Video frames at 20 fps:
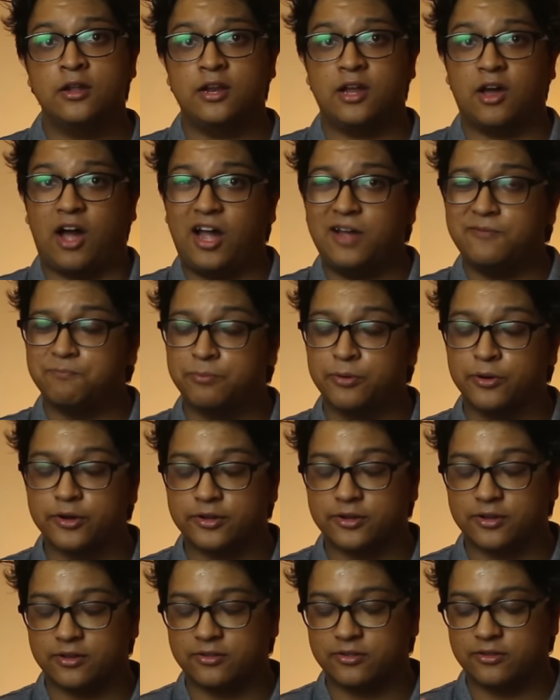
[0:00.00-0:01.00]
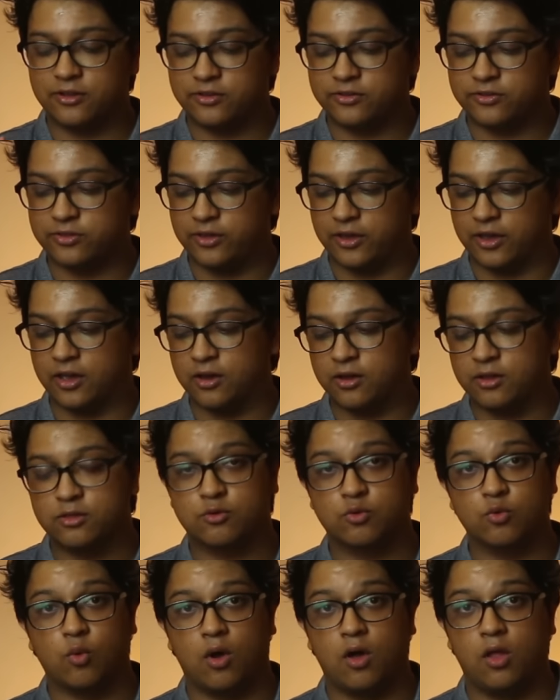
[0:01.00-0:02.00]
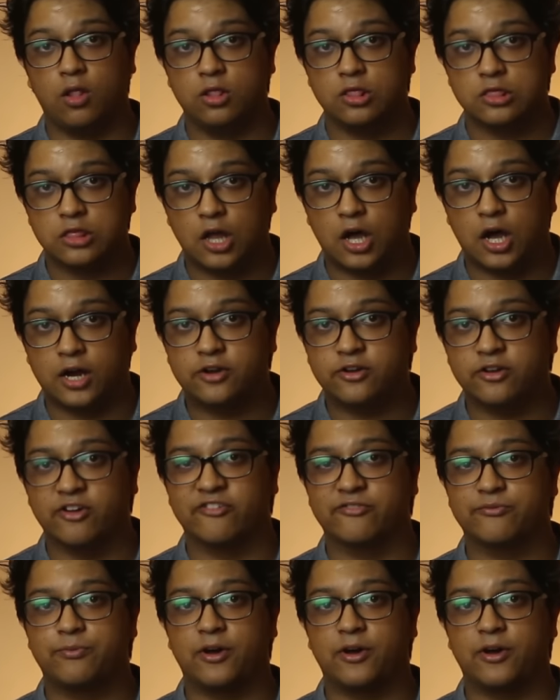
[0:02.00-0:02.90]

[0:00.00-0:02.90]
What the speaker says: Now I put this thing through a lot of